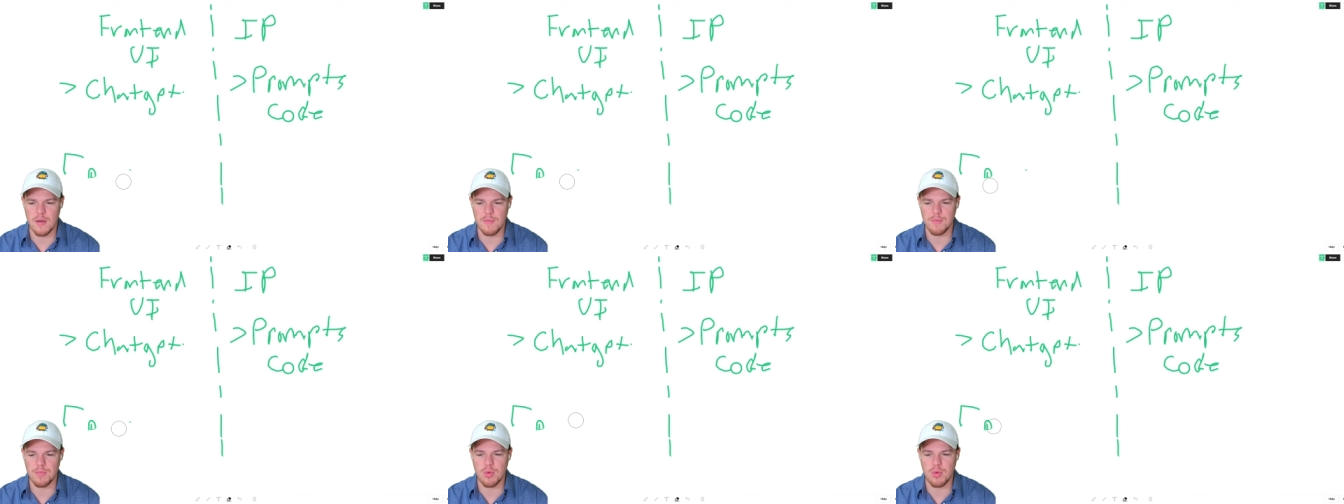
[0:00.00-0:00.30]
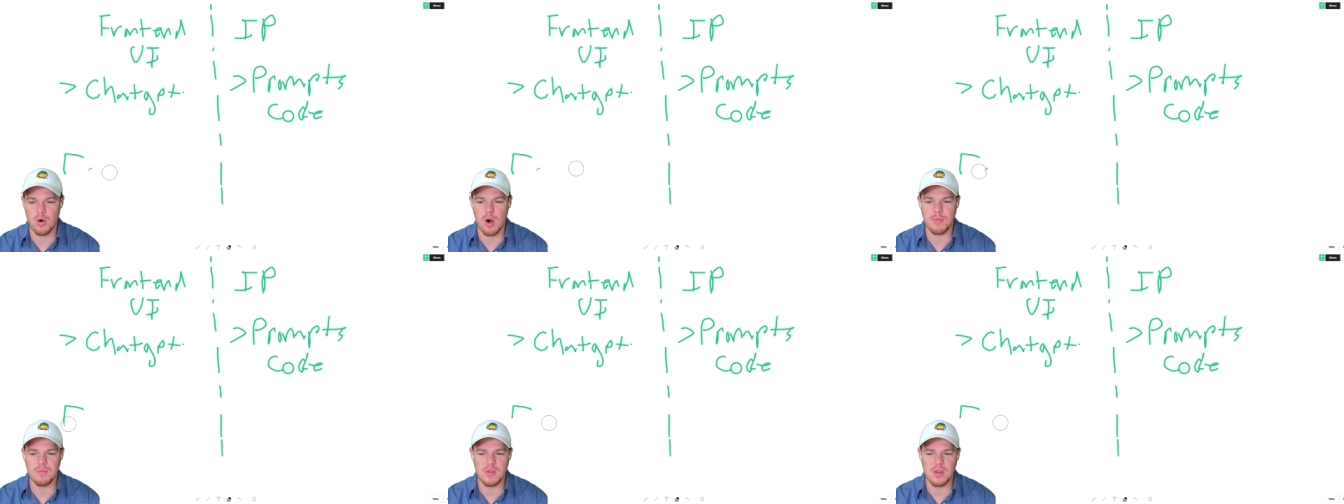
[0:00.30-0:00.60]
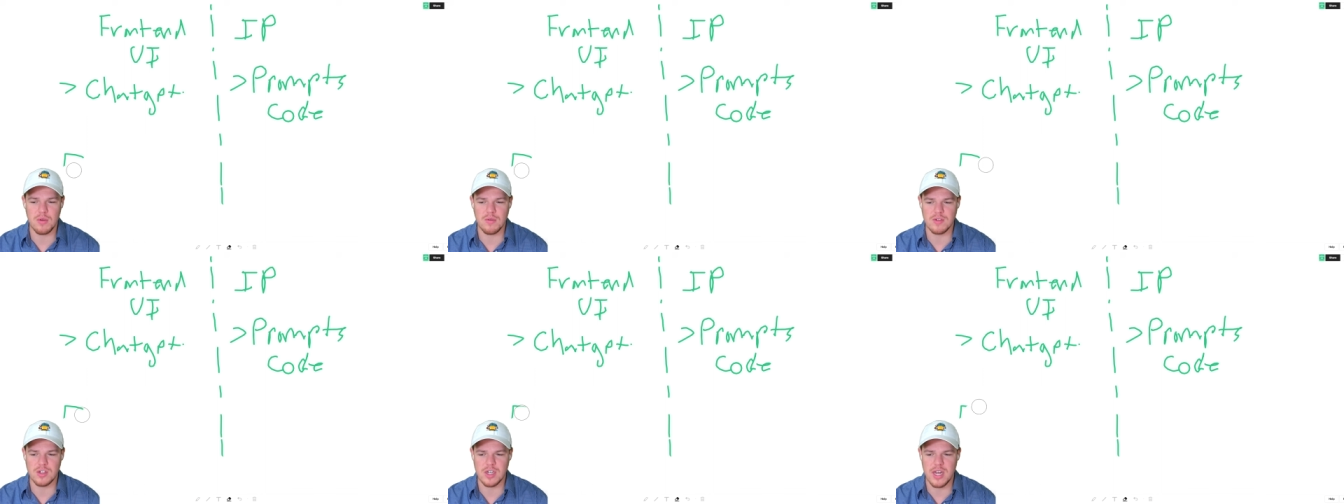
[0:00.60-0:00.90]

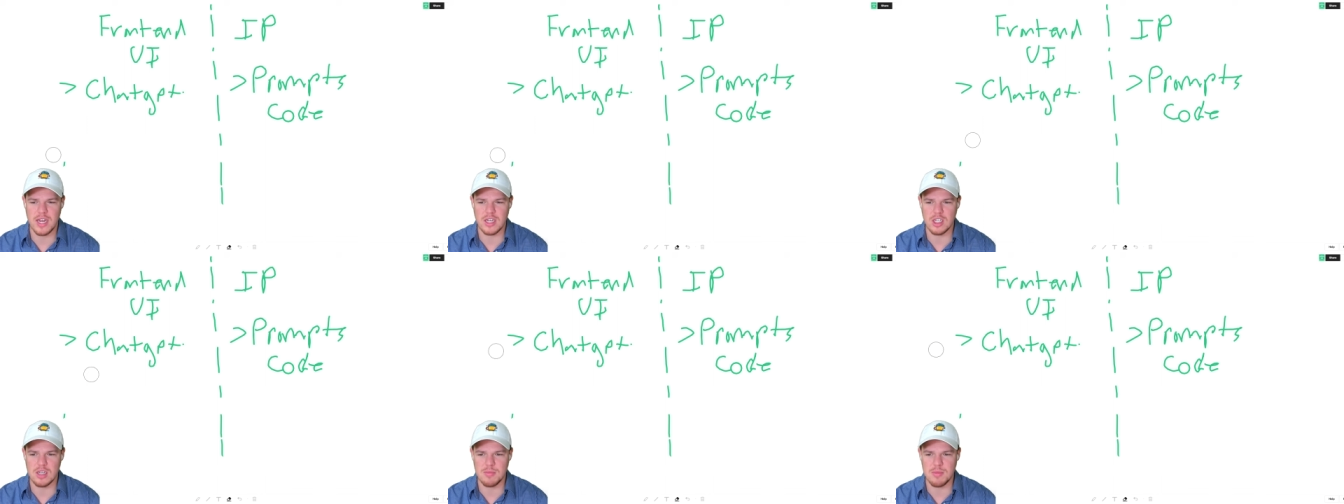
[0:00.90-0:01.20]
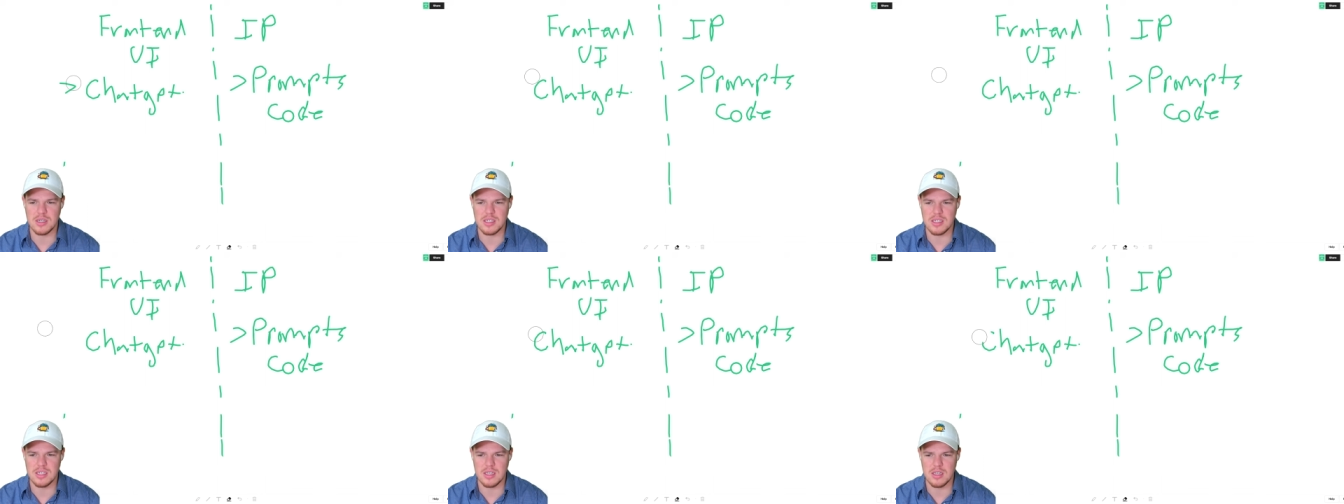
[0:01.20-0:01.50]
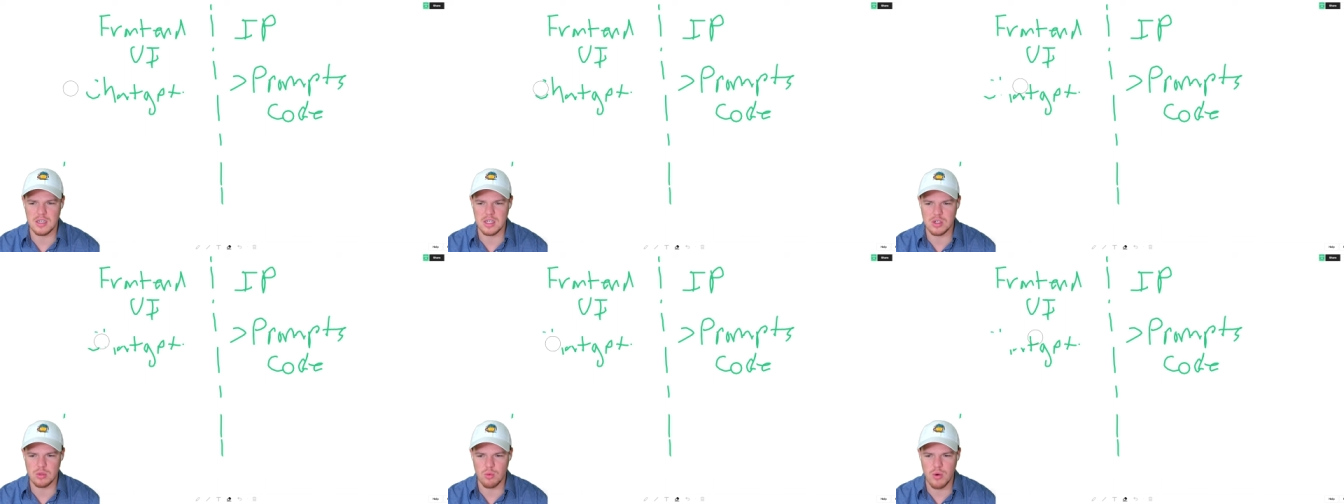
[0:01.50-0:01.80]
prompting with
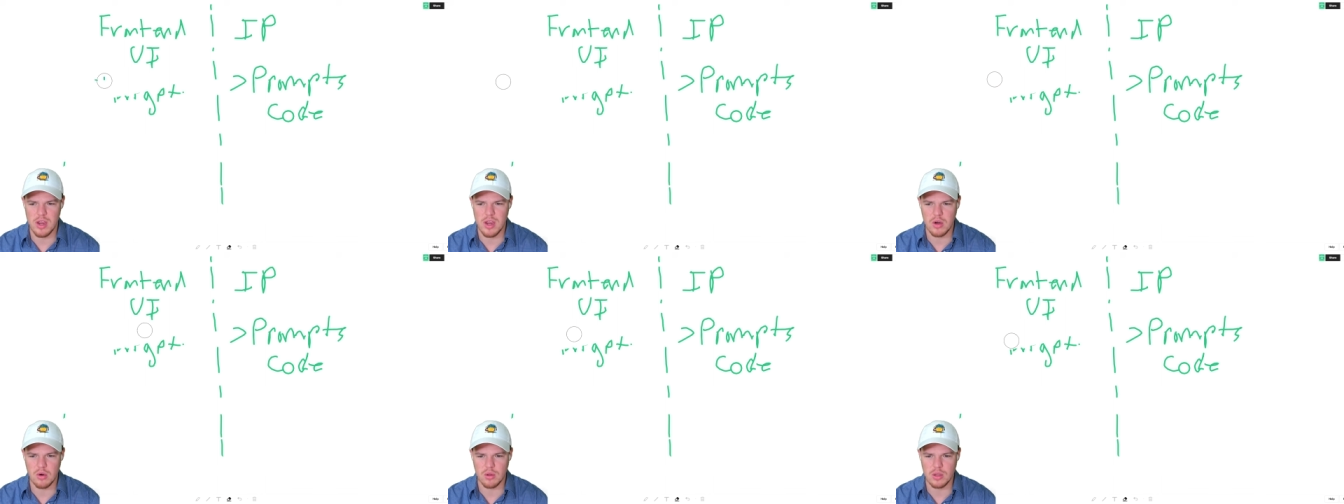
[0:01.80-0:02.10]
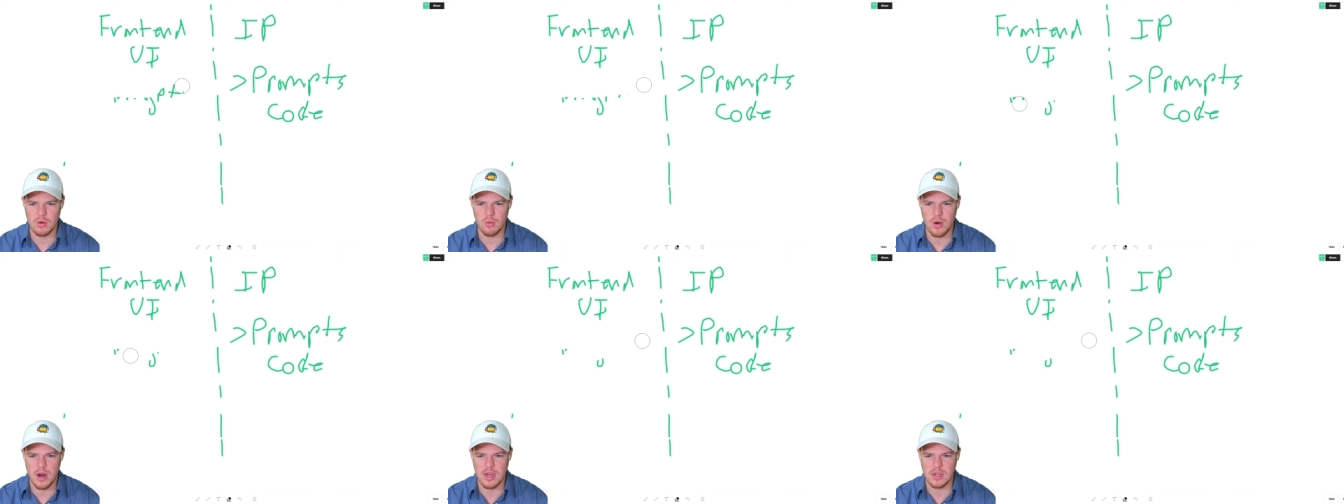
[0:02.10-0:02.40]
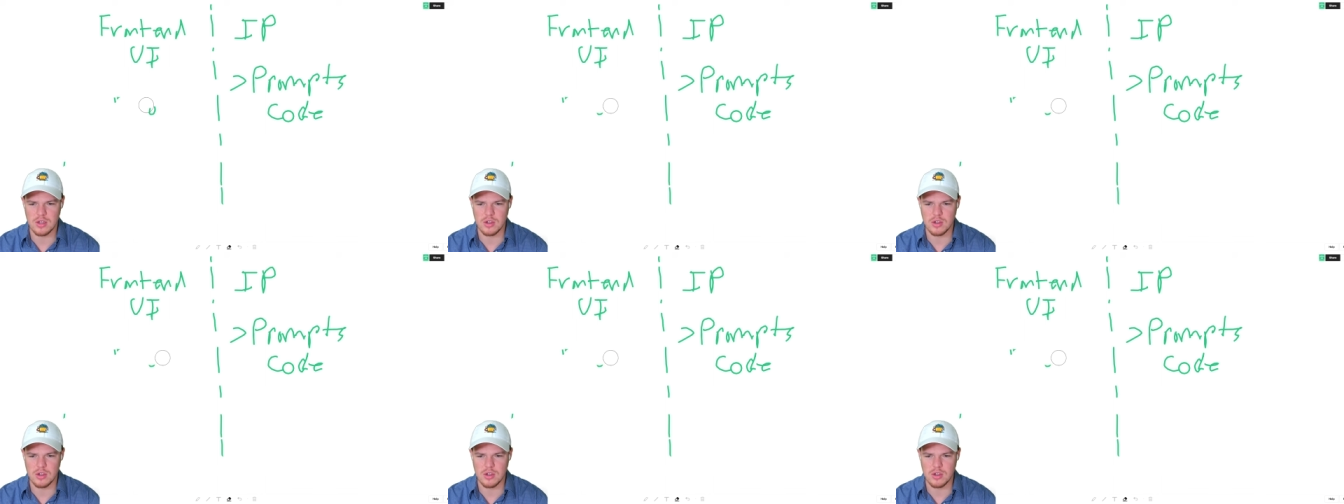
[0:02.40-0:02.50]
ChatGPT just regularly, right?